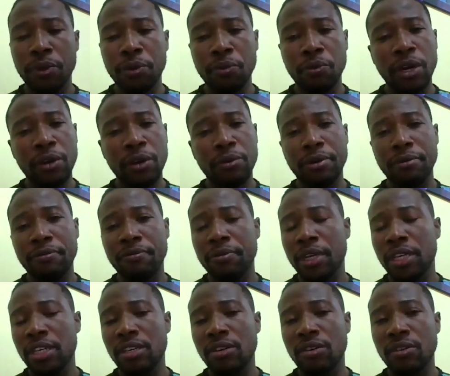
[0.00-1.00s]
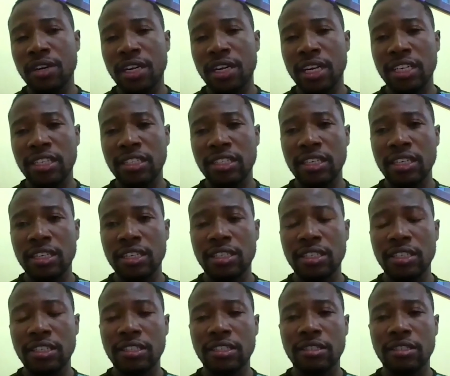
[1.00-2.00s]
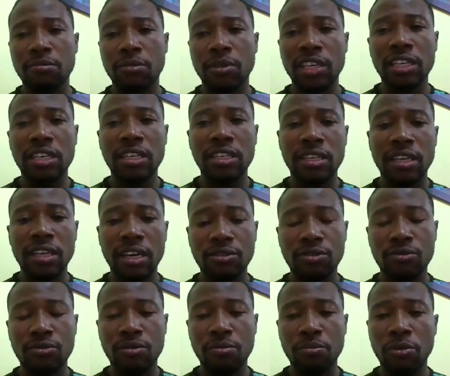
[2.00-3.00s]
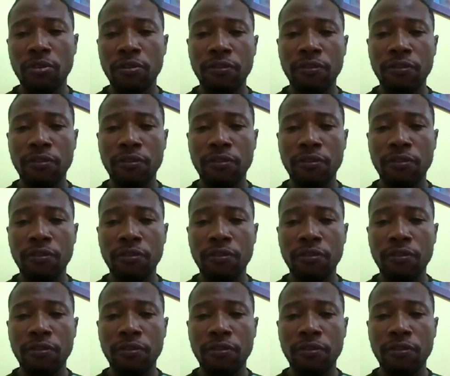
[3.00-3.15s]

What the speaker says: we work with many organizations, many industry,